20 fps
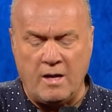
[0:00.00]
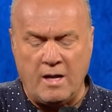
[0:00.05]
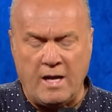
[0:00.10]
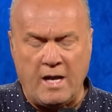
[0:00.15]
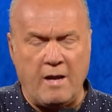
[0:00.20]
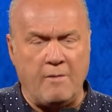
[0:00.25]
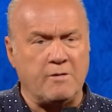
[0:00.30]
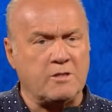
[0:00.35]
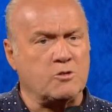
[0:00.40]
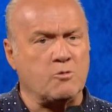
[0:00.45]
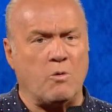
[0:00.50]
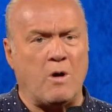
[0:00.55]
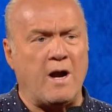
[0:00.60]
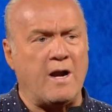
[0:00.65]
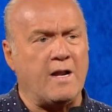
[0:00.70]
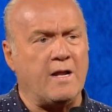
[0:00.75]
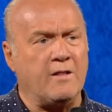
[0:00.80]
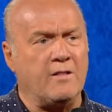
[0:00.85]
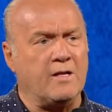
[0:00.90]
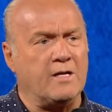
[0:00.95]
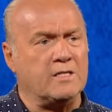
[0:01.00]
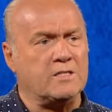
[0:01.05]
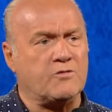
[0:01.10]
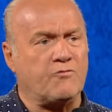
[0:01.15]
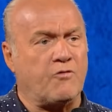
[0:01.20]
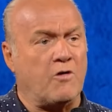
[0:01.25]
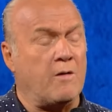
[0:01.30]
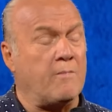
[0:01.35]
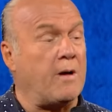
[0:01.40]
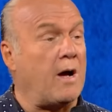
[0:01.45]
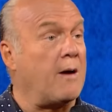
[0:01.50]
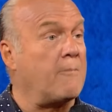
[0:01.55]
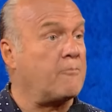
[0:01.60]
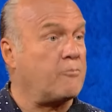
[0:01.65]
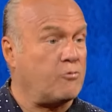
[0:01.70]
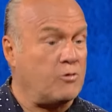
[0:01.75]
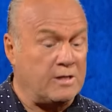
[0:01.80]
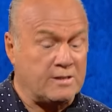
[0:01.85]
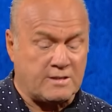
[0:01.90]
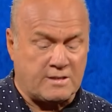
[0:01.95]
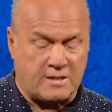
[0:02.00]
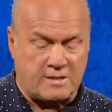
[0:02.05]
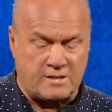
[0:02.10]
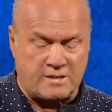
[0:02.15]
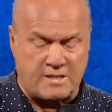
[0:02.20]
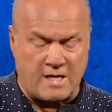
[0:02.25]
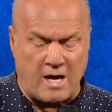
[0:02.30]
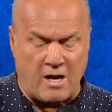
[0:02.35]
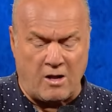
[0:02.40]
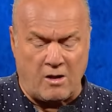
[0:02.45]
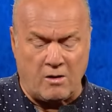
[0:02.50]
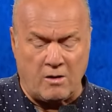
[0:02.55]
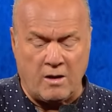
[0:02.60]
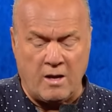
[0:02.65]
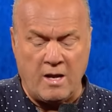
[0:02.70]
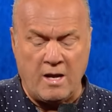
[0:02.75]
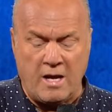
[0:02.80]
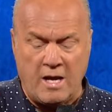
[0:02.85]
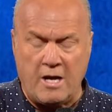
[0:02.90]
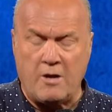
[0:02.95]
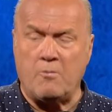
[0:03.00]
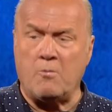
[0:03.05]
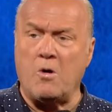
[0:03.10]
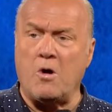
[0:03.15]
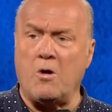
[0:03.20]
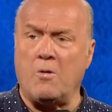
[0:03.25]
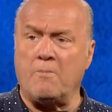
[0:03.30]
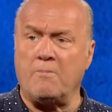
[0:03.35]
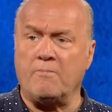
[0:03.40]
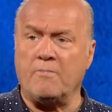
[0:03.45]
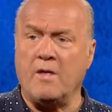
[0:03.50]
He was writing this from a prison cell in Rome.